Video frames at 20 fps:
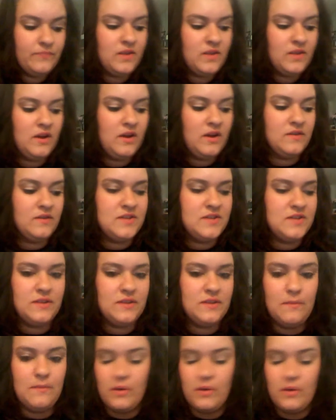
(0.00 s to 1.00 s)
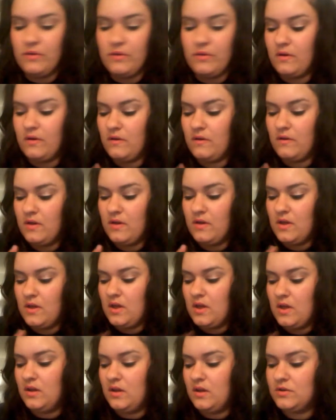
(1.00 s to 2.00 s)
Here, I'll take them both out.
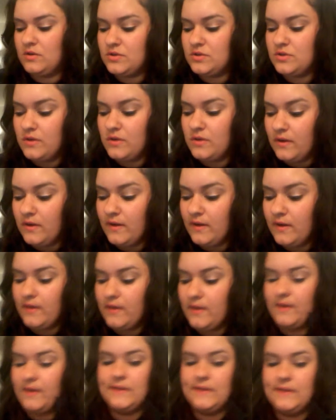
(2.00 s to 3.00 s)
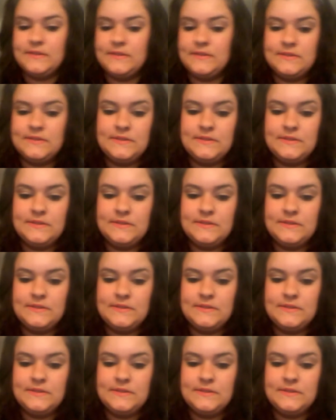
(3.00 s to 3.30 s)
I'll show you guys.